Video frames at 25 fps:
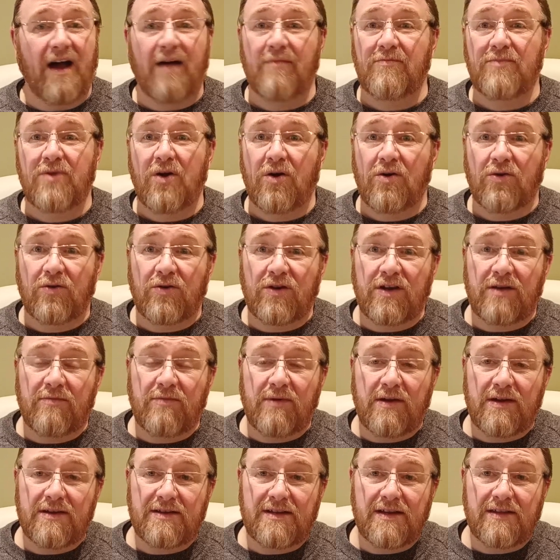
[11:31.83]
I'm not going to
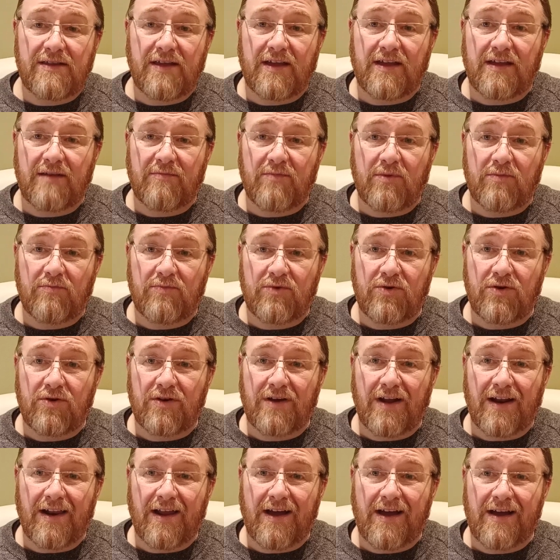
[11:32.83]
basically think about
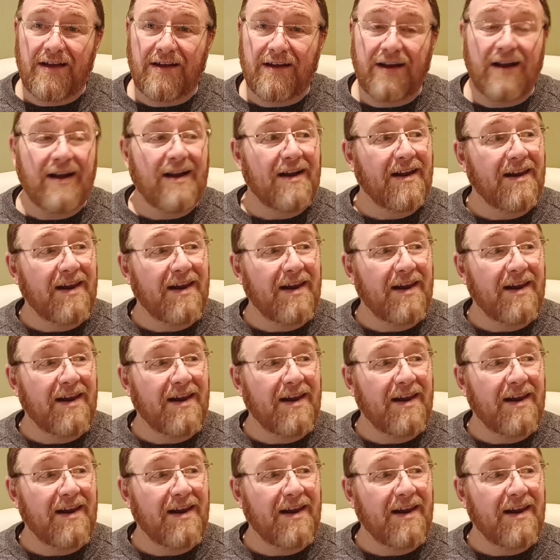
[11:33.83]
brewing a lager.